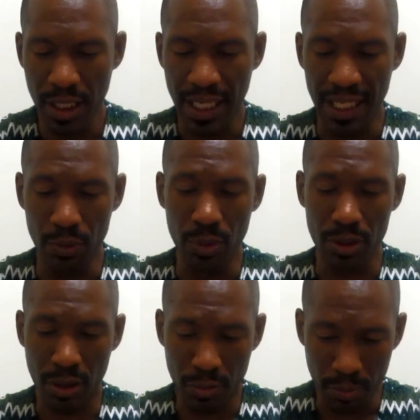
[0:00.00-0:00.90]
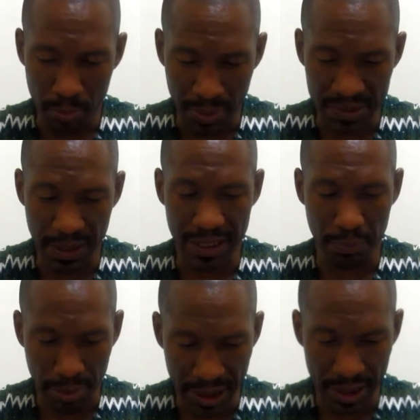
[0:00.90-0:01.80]
and must be
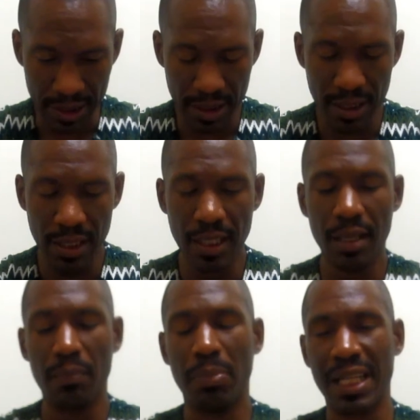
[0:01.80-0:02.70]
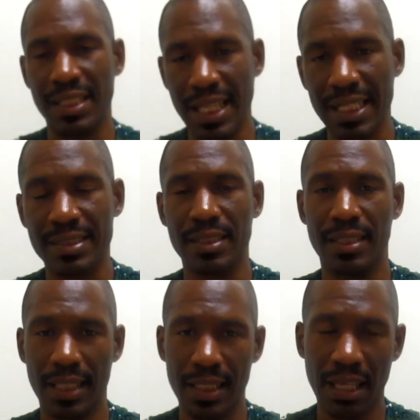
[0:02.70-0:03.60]
completed by the next
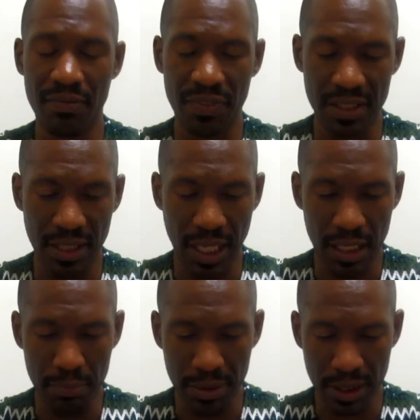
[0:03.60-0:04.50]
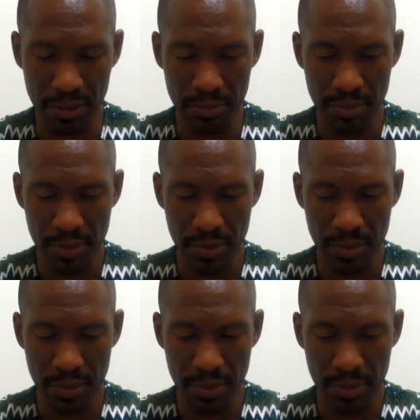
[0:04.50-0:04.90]
Sunday at 11:59 p.m.